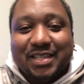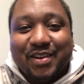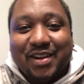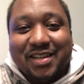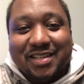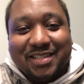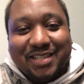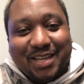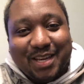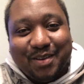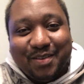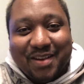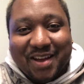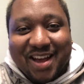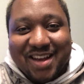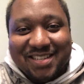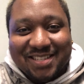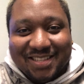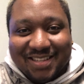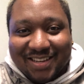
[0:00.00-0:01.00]
I'll see you
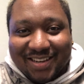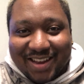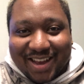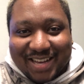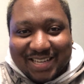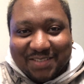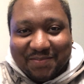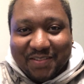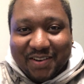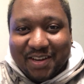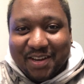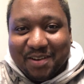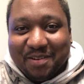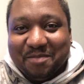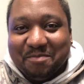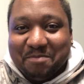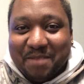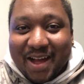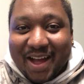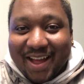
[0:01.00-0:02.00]
guys in the next video.
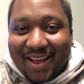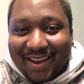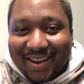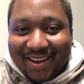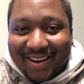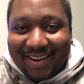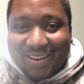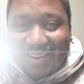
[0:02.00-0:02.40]
Bye.